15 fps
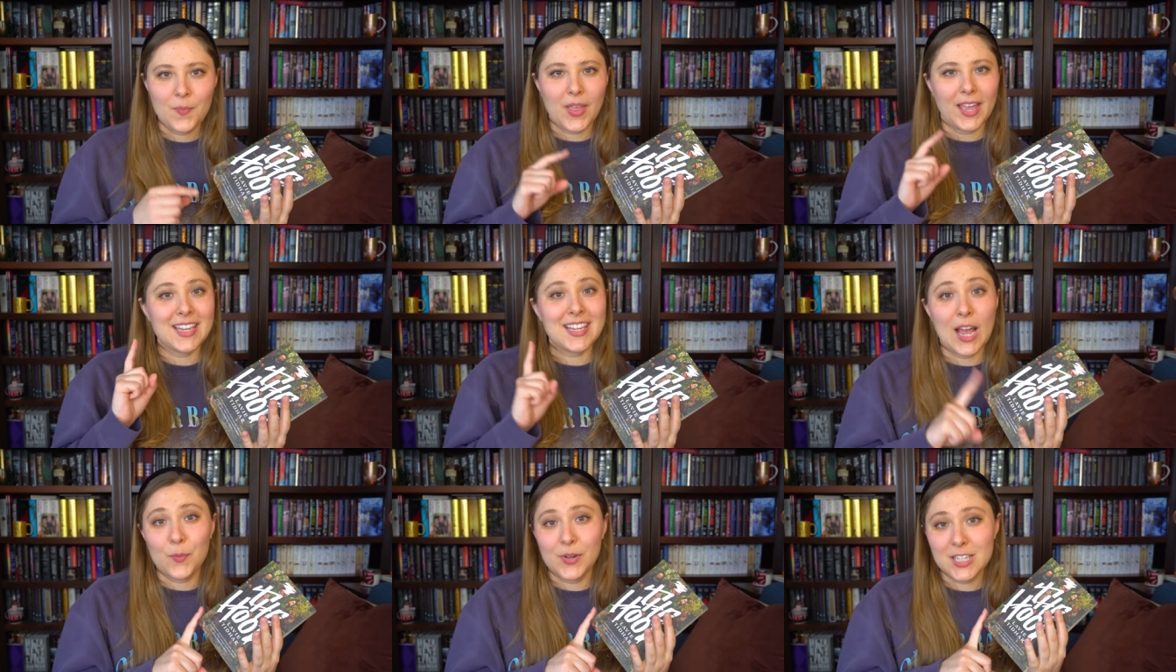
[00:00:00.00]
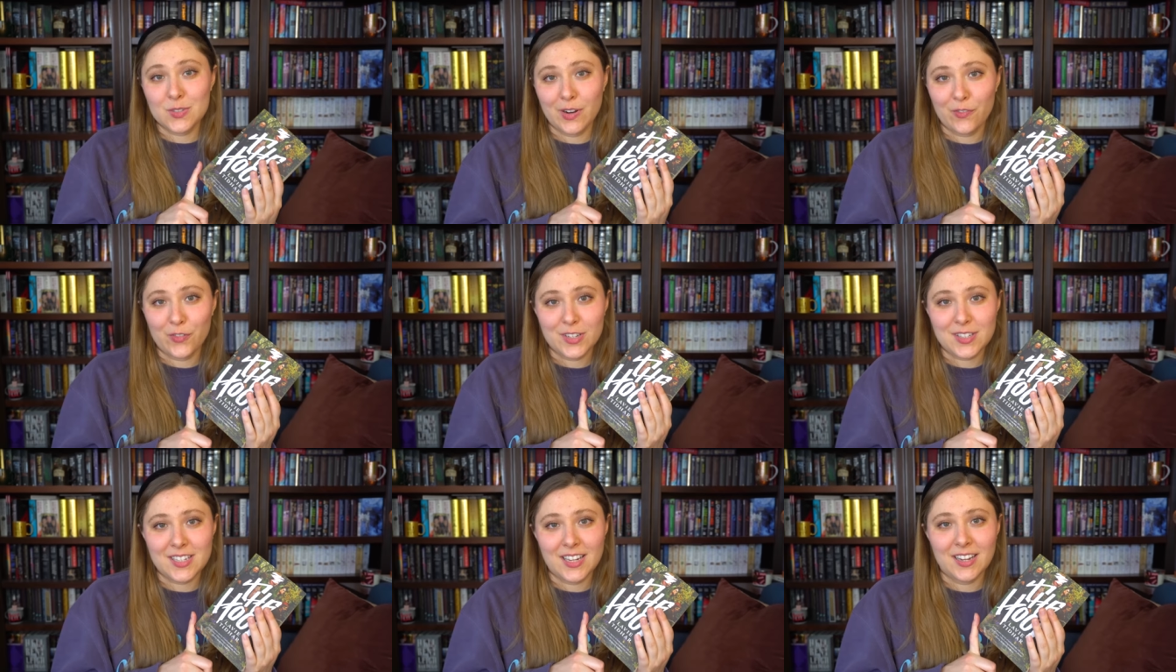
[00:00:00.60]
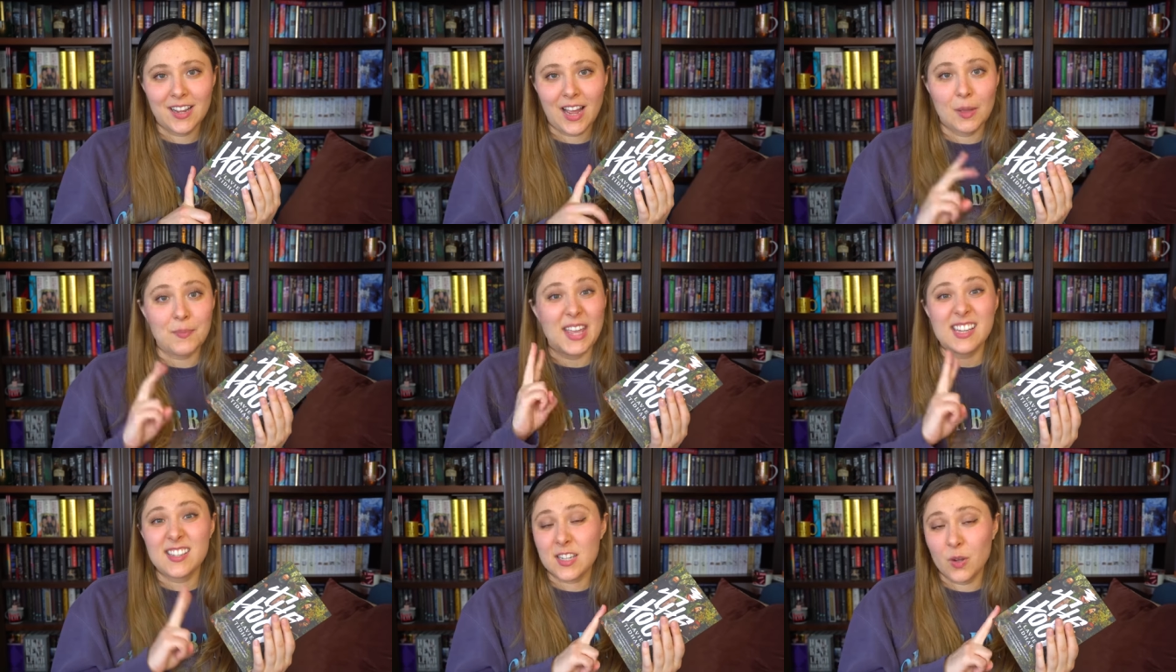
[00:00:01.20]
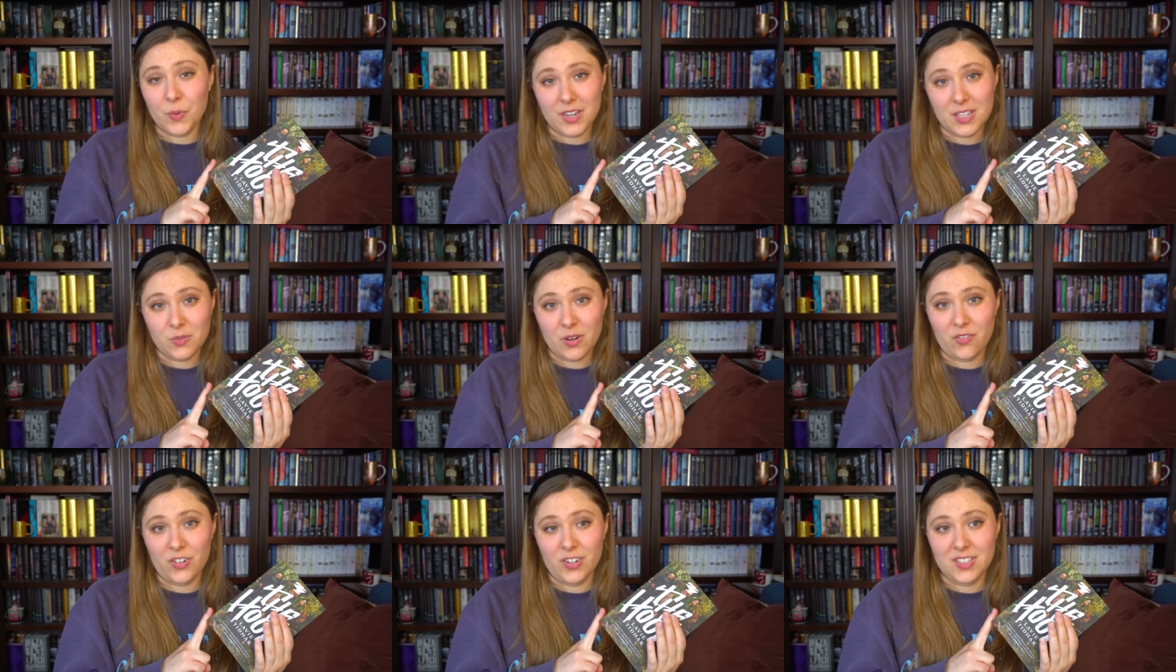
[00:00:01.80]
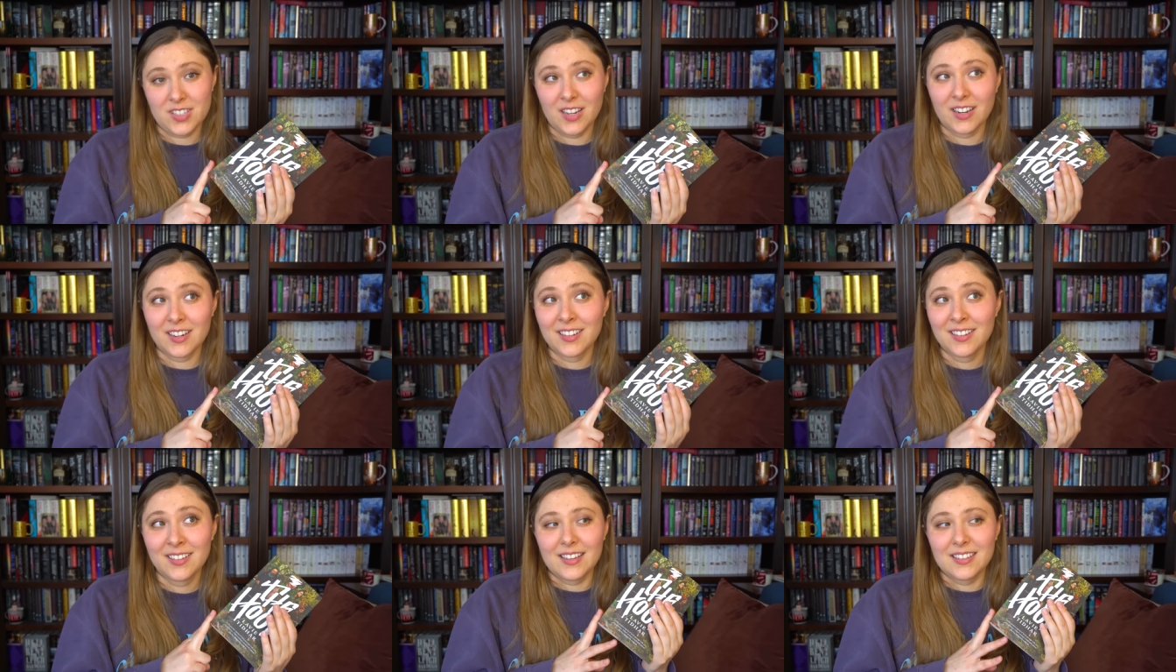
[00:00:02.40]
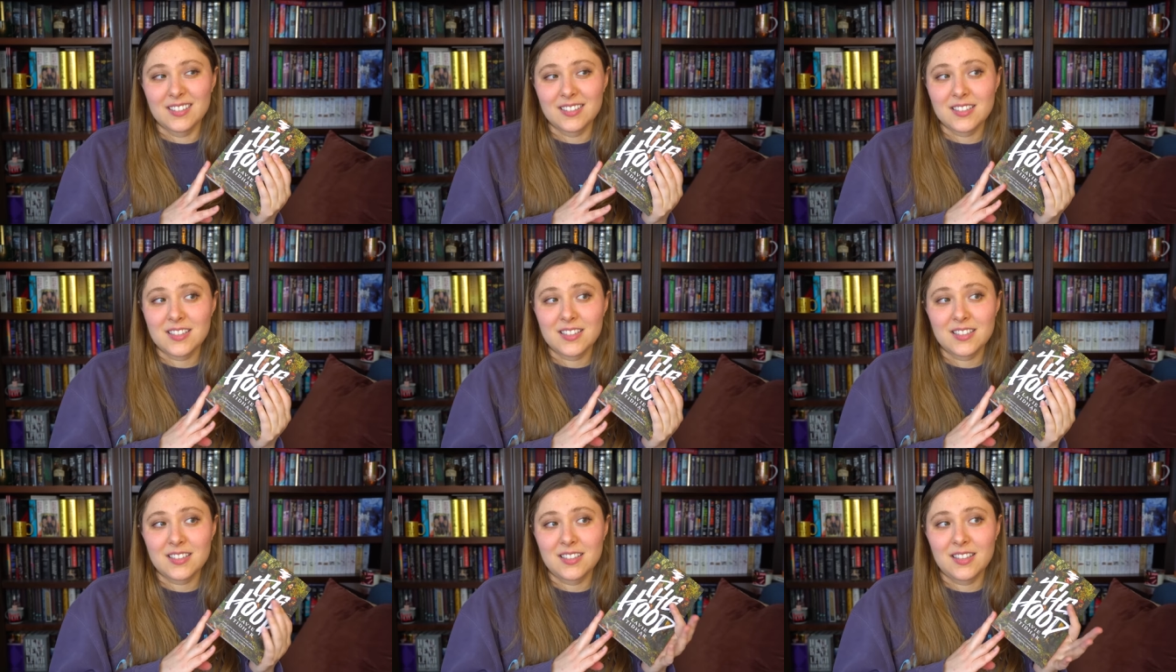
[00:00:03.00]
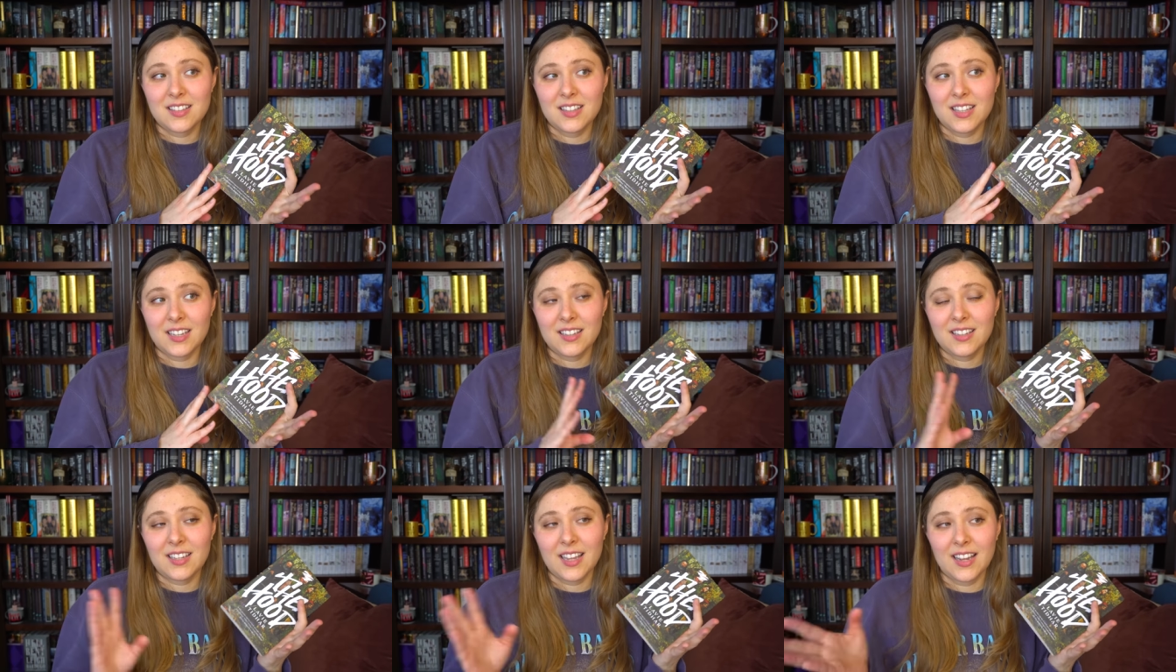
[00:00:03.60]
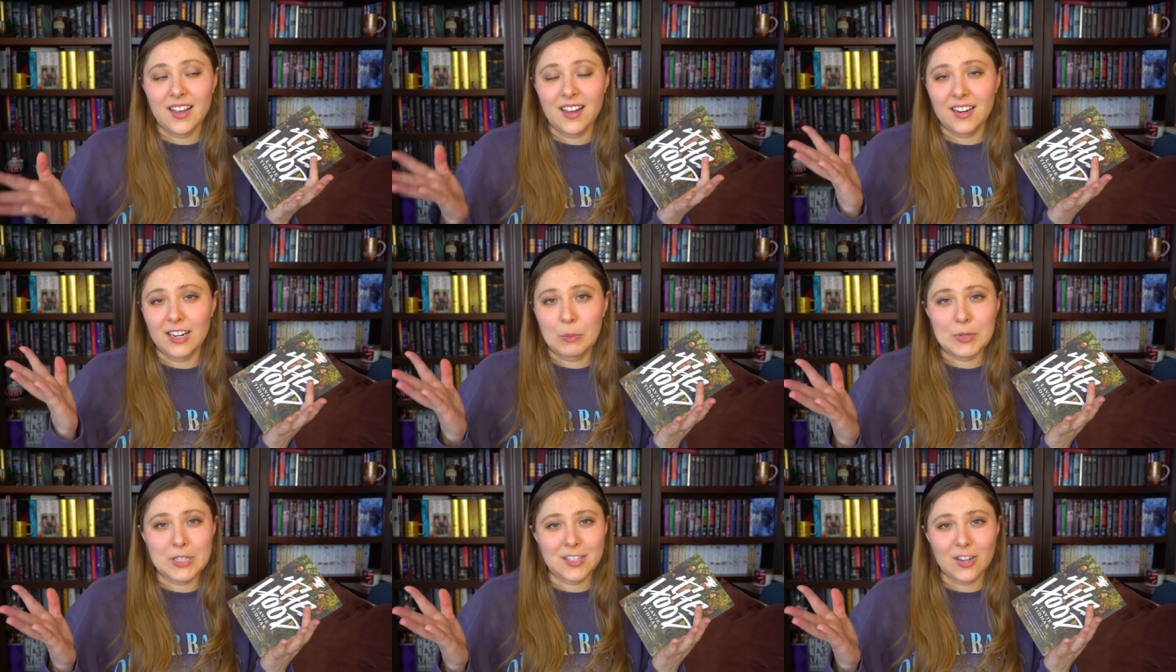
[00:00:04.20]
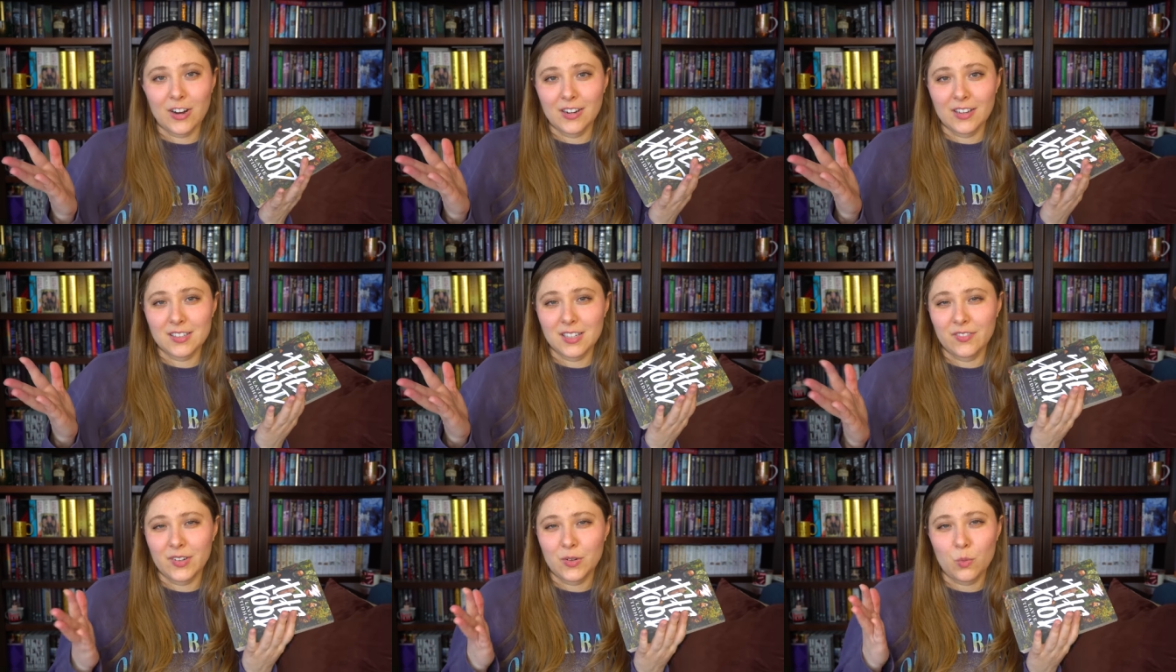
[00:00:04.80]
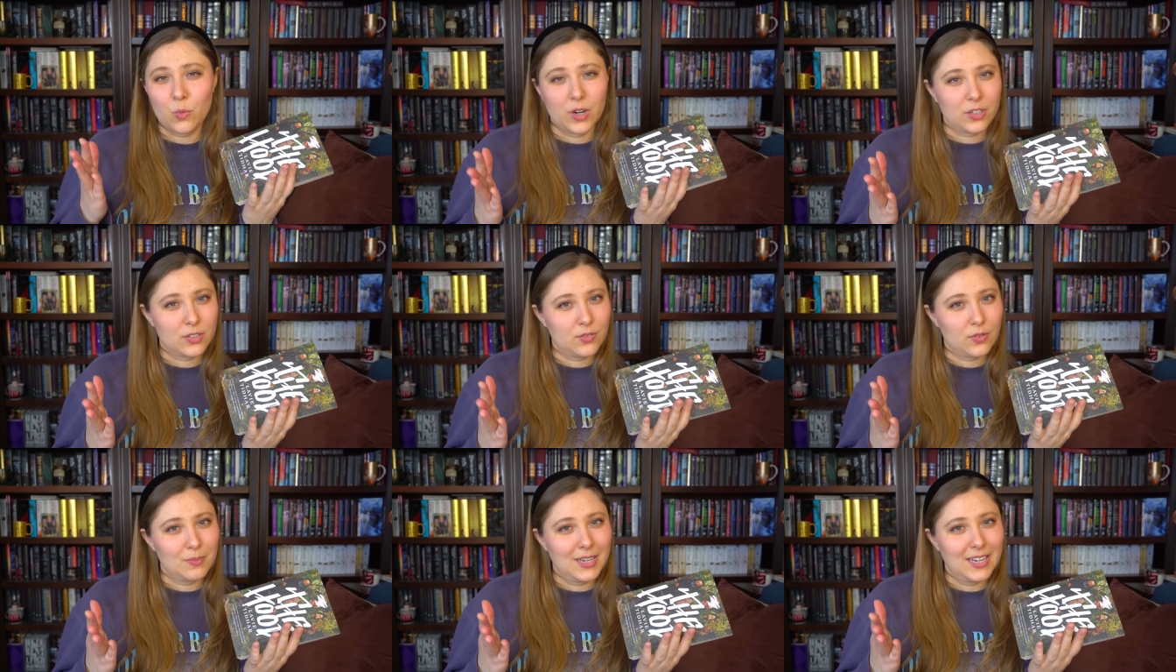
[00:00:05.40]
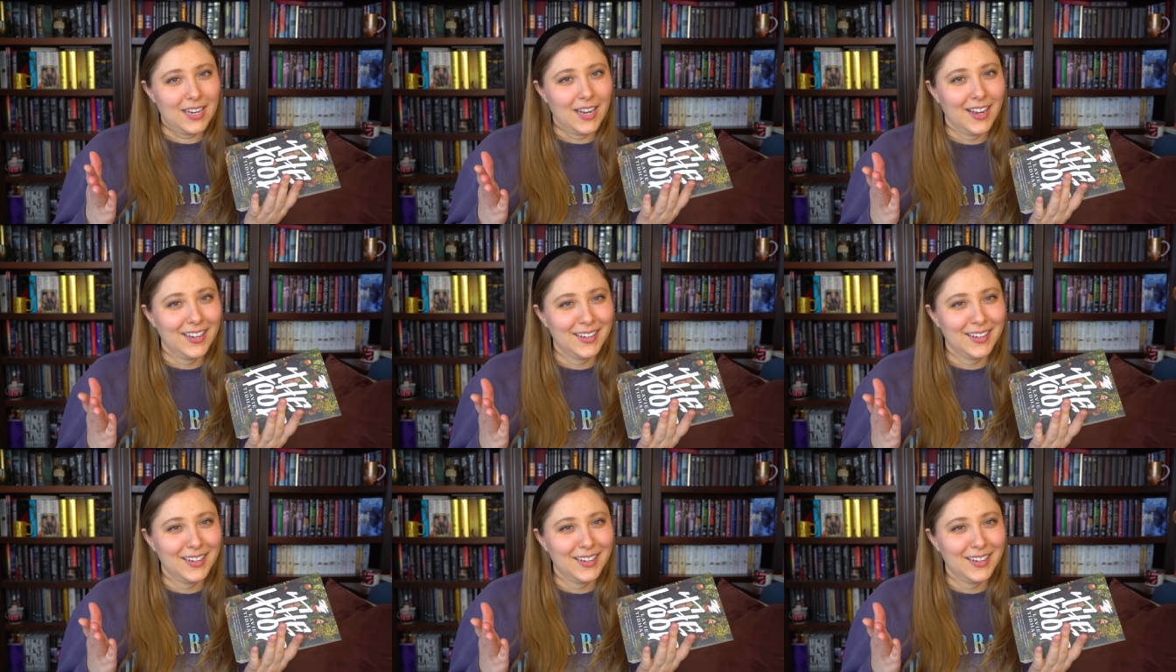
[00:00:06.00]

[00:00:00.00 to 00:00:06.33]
I get what he's referencing, I'm into what he's referencing, and the chaotic bizarreness of it works for me.